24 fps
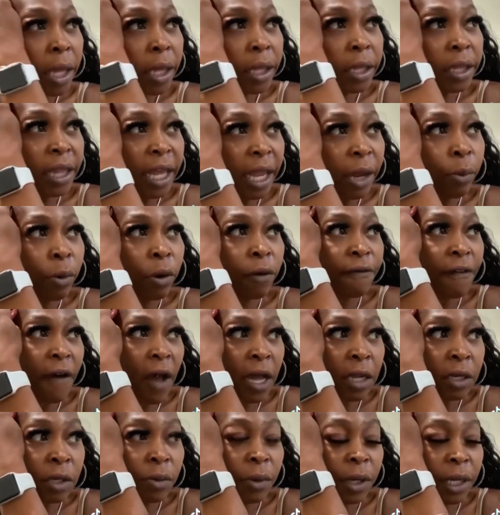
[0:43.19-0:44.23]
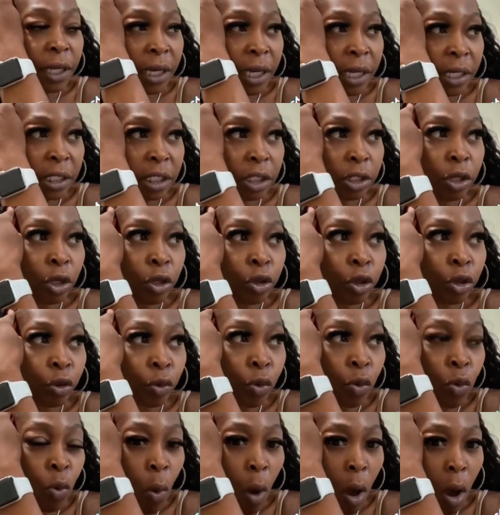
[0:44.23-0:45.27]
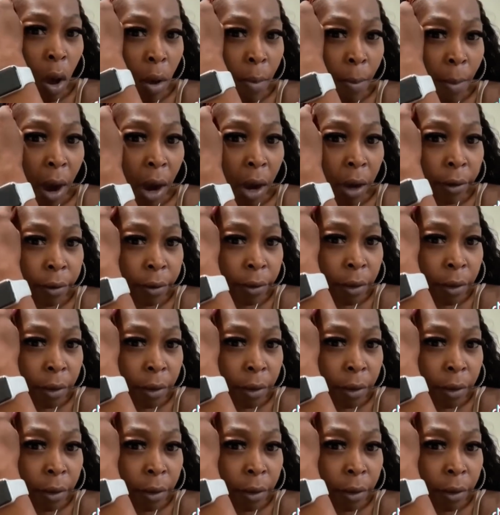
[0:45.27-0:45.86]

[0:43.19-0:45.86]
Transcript: they were following us through Walmart.